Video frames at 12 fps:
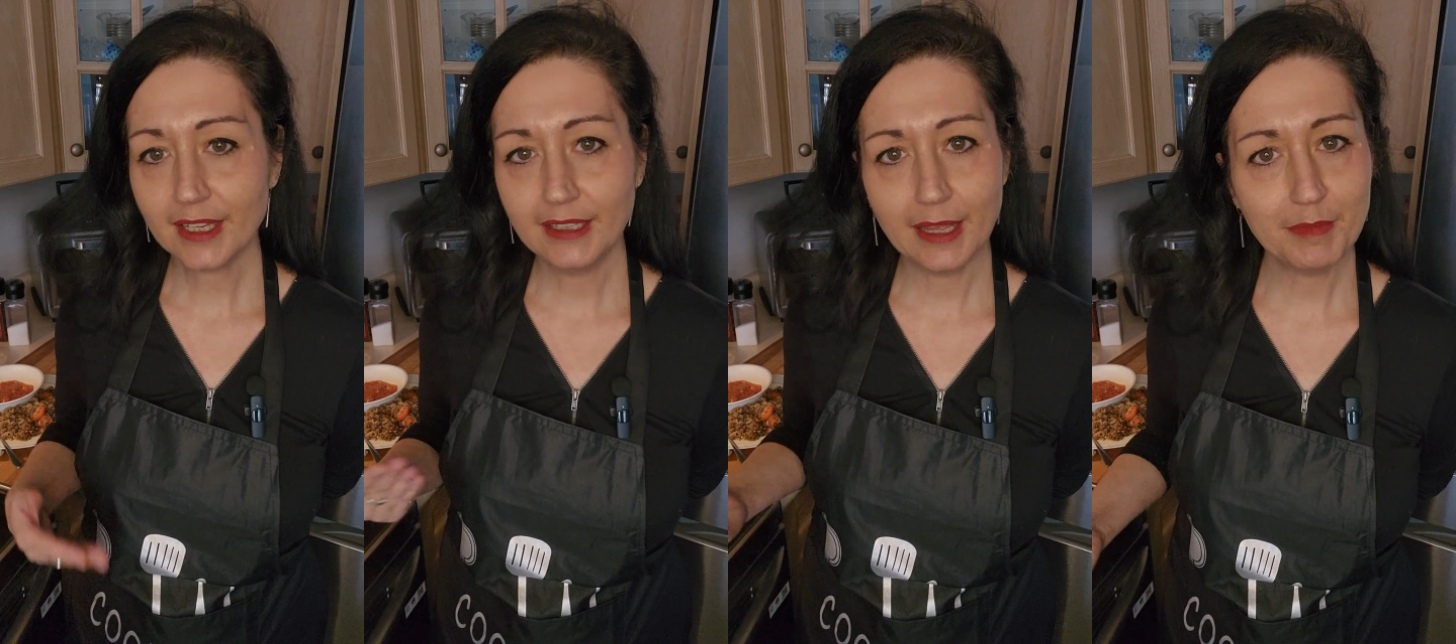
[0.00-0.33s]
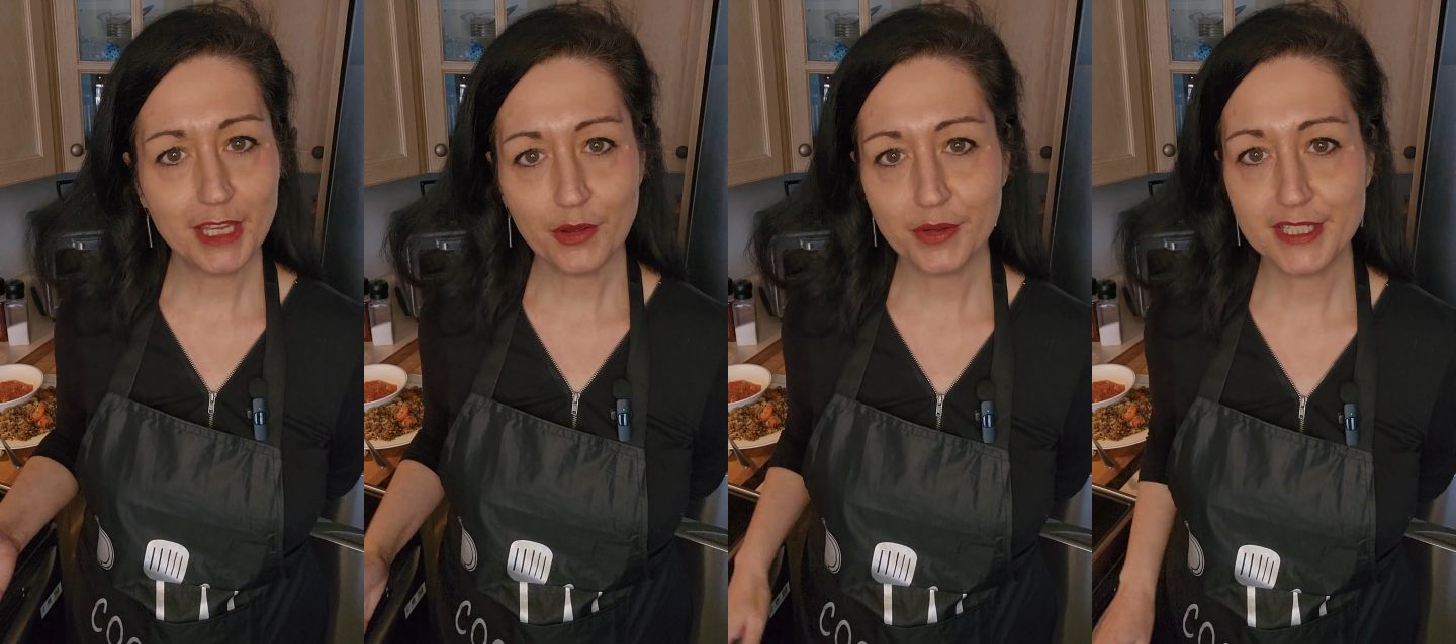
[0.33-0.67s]
let
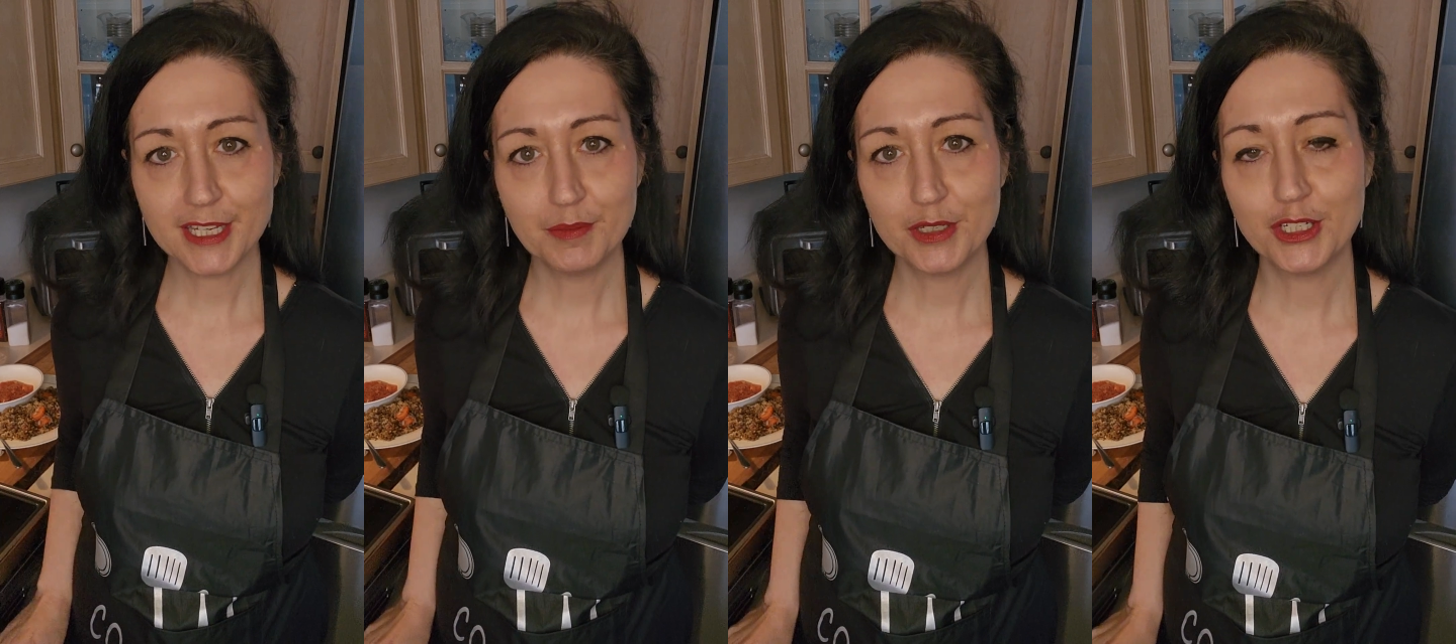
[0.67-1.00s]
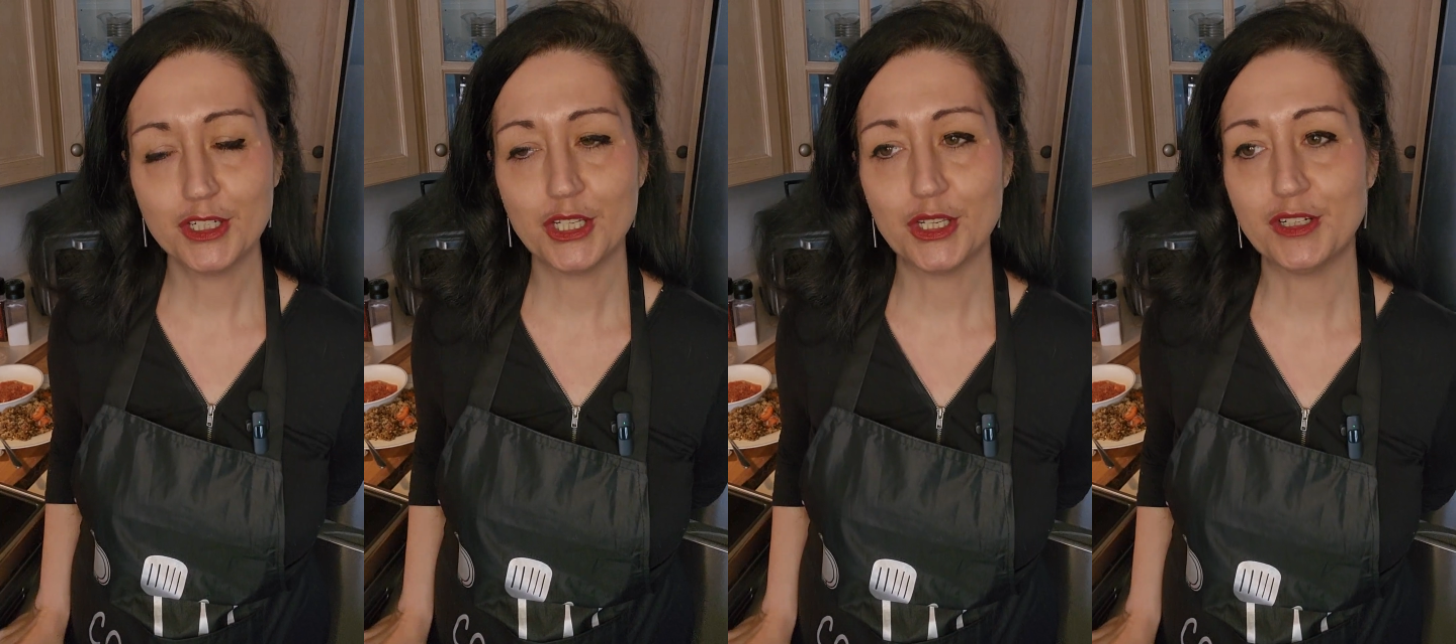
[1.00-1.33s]
me know a
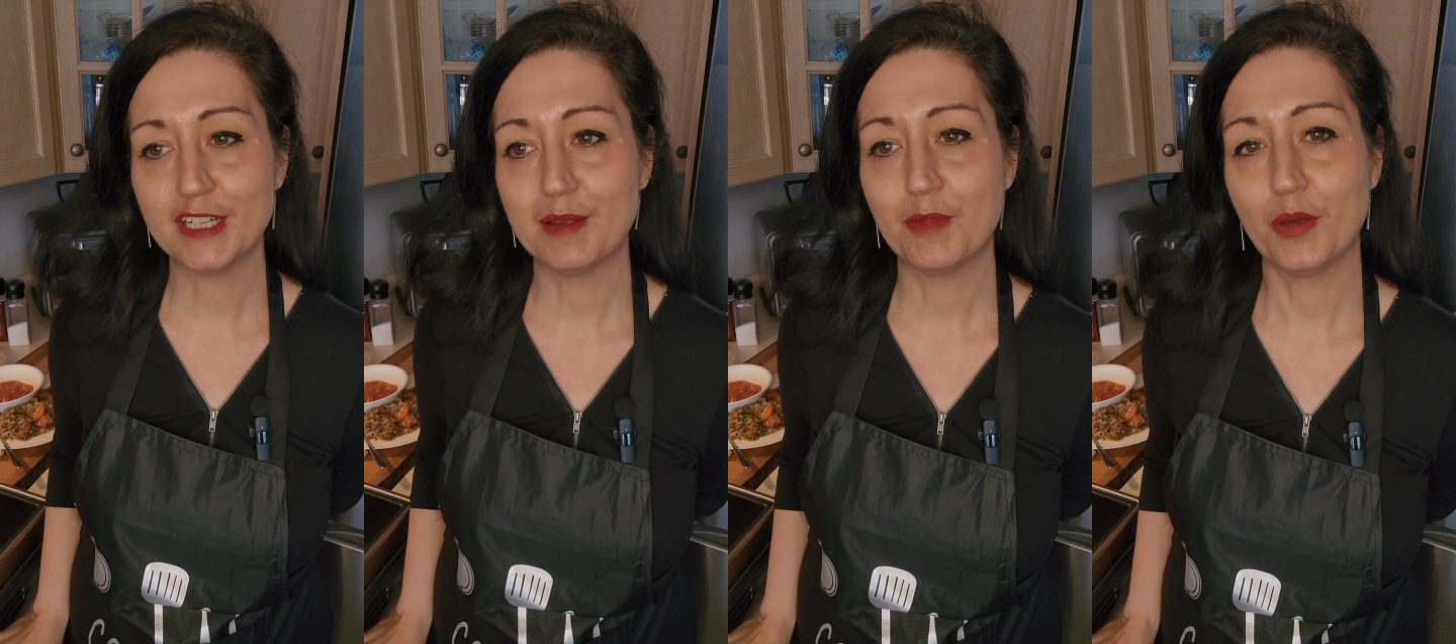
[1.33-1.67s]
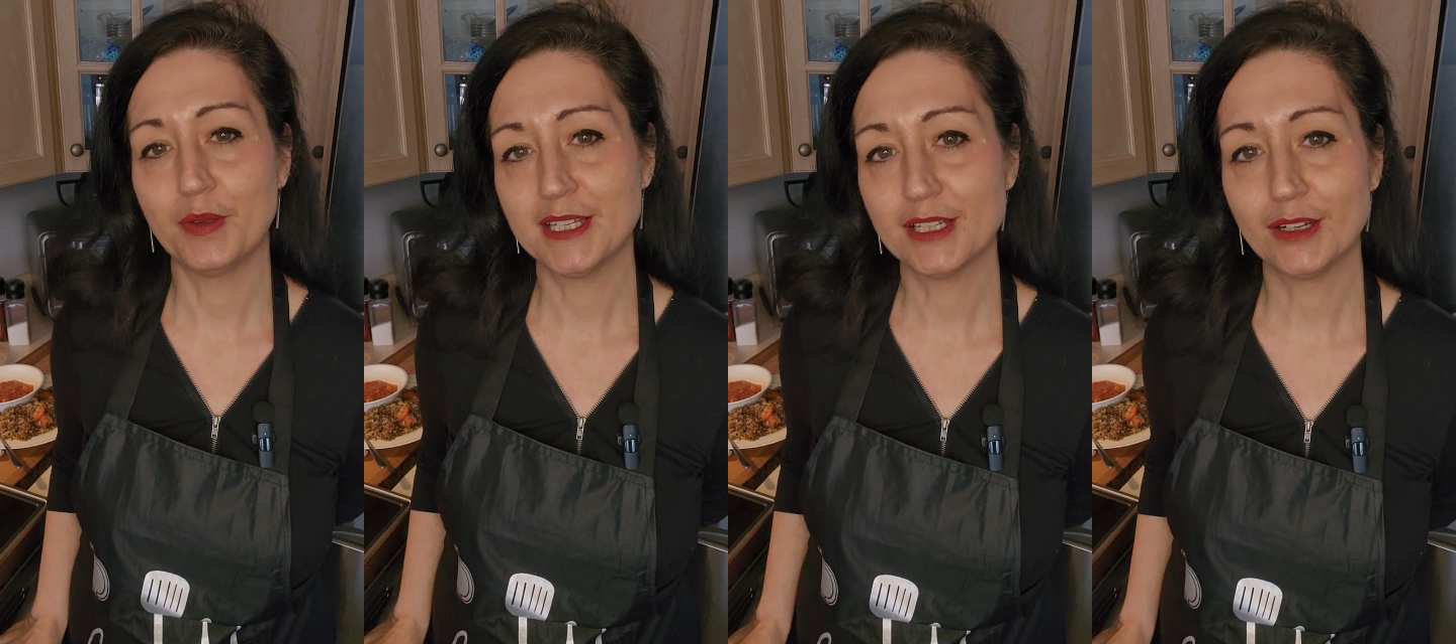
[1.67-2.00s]
substitute, and I'm
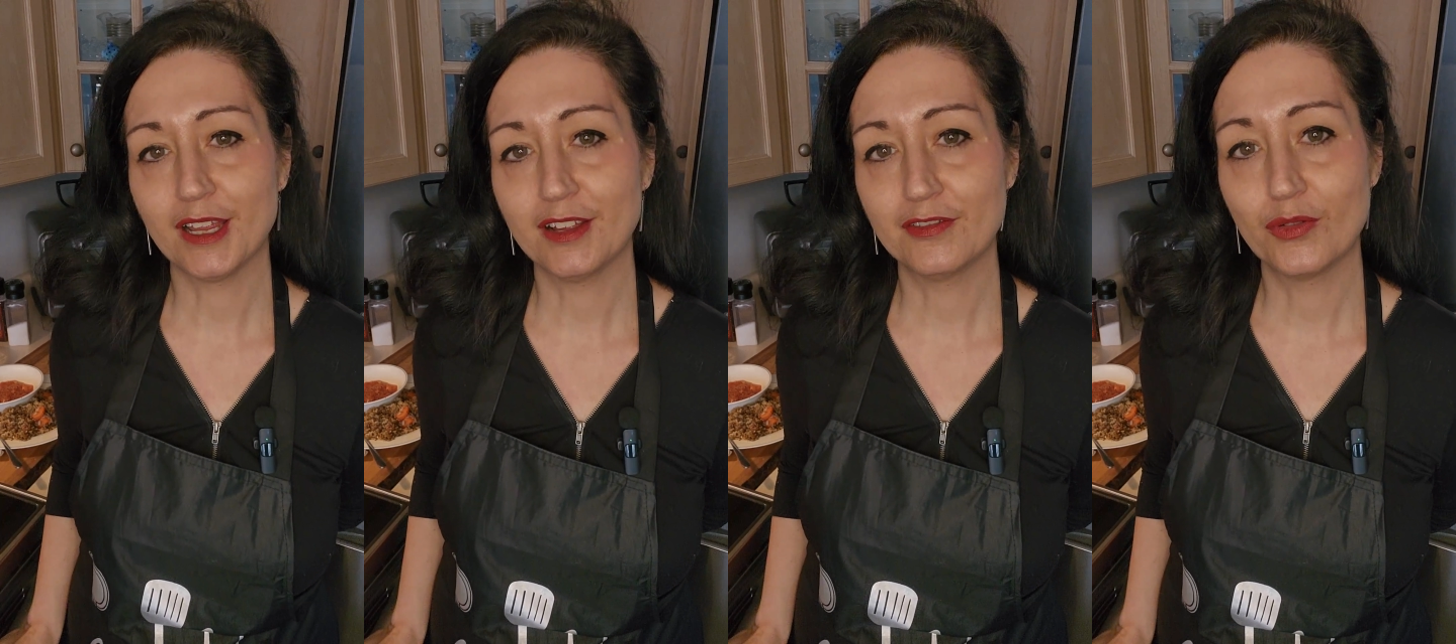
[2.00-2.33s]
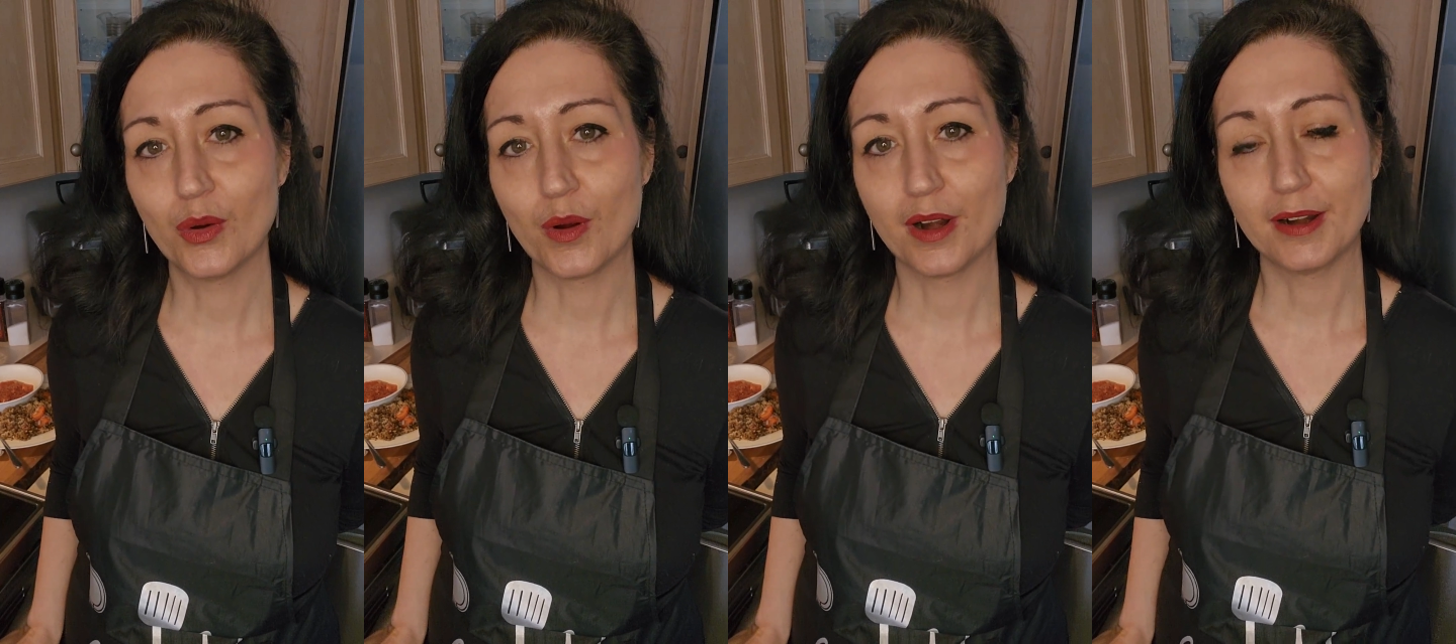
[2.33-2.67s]
always looking
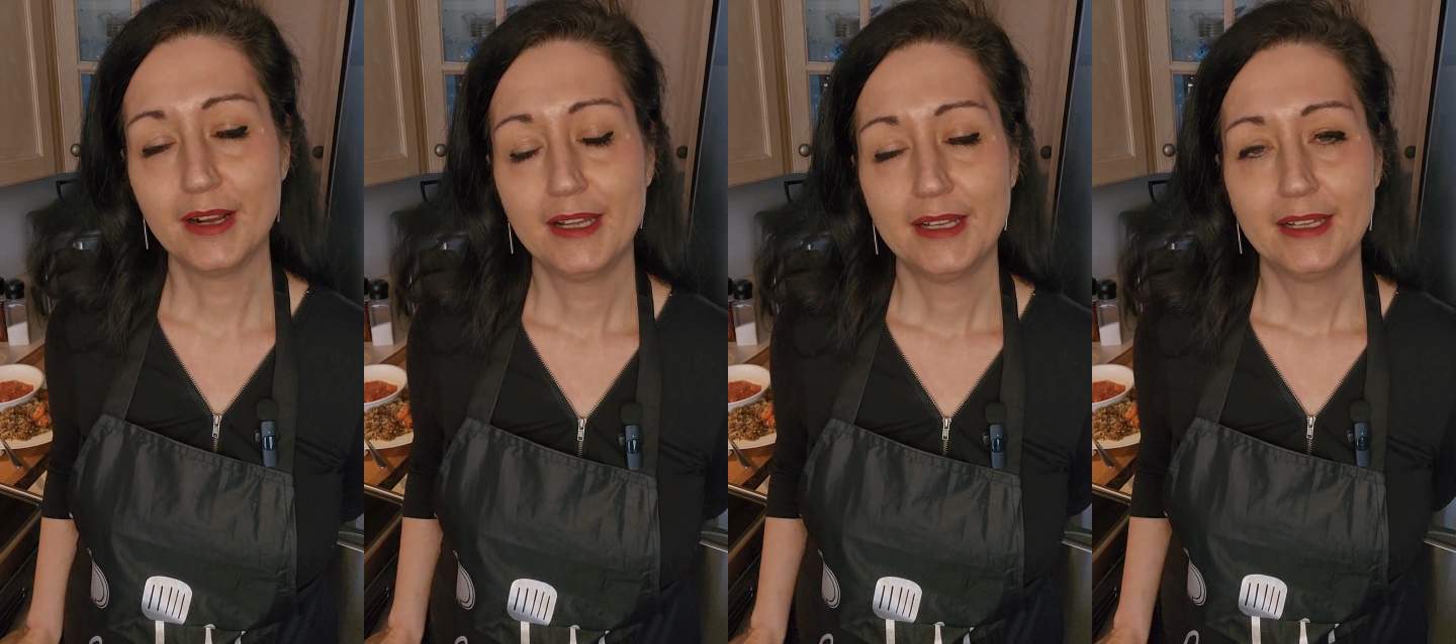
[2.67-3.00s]
for